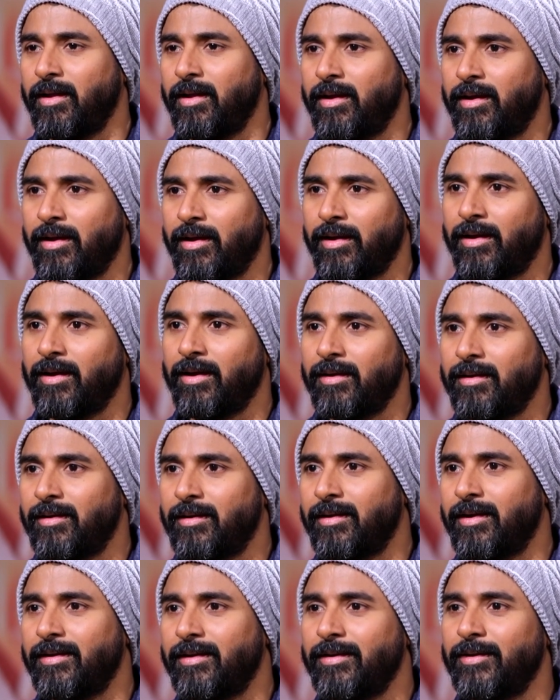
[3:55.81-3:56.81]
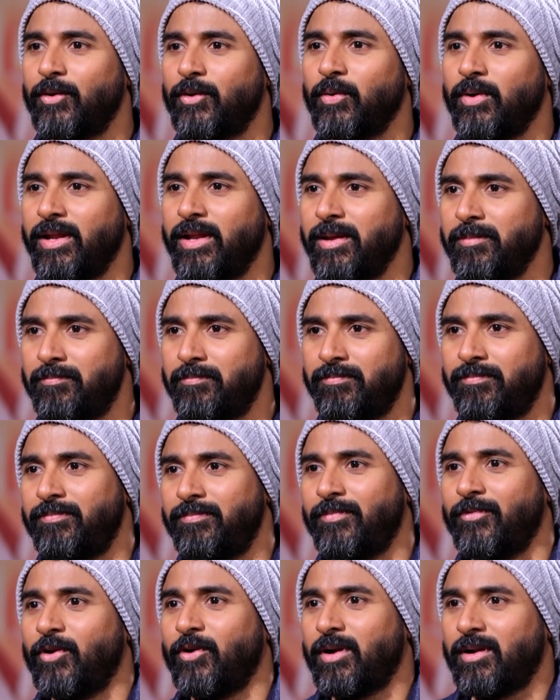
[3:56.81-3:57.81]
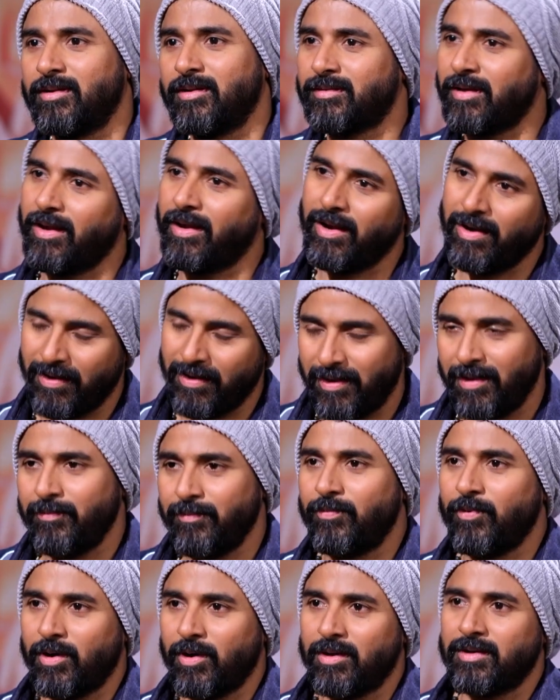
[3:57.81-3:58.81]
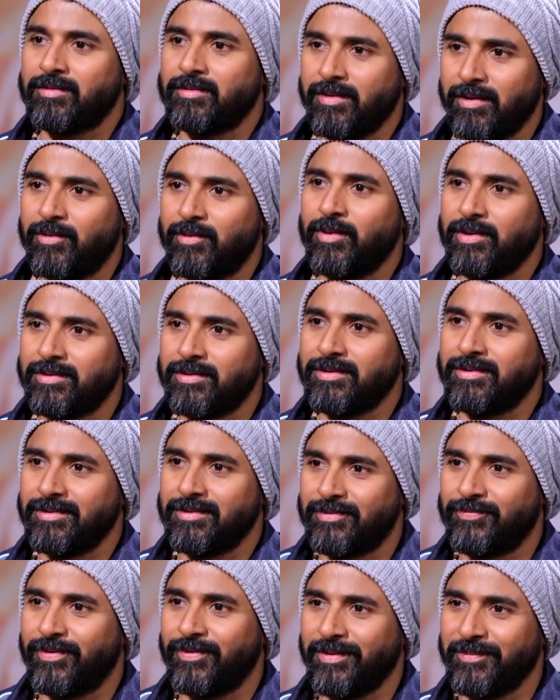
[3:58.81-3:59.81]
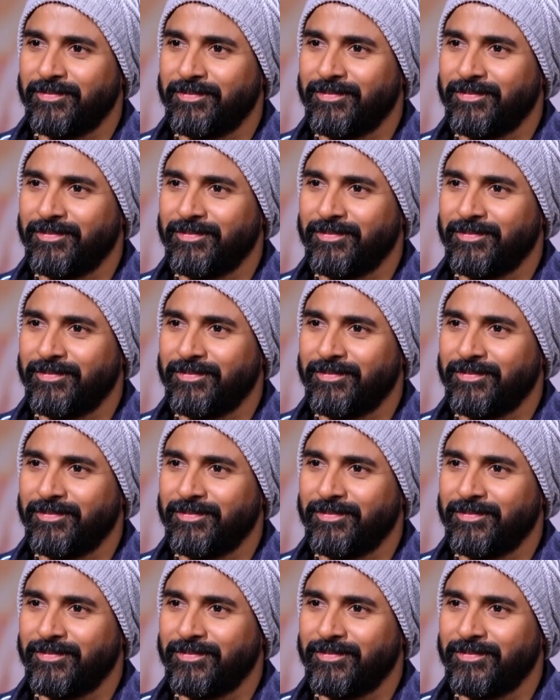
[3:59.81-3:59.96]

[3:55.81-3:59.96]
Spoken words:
Like I can't get into deep waters. Deep water sequence in this film.